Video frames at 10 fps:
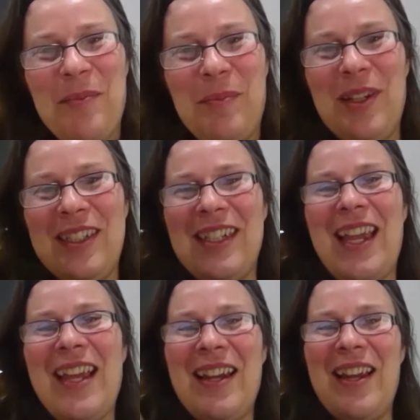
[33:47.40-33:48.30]
But it's to
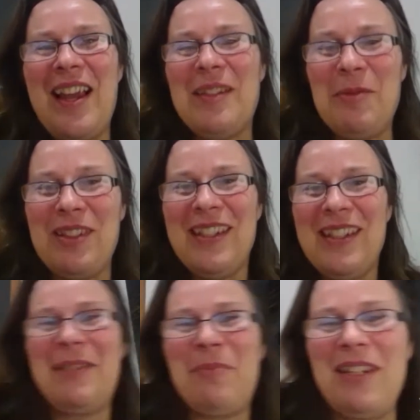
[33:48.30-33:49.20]
get,
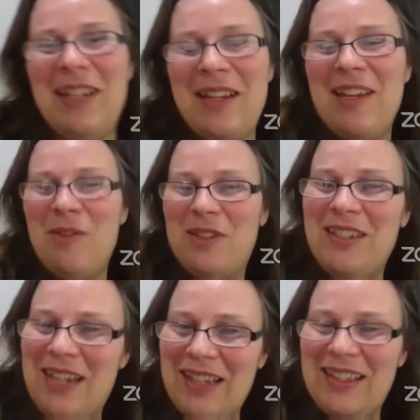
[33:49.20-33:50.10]
it's to bring the, you know, to
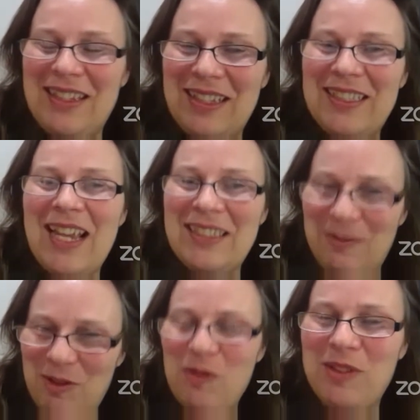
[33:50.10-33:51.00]
get the sense
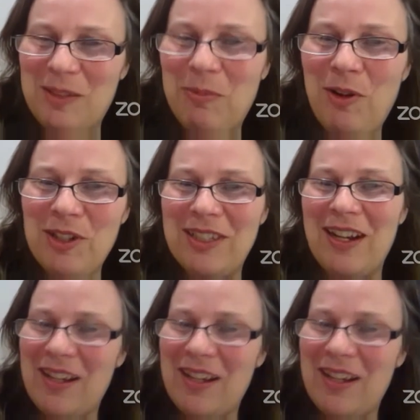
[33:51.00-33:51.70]
of you as a person.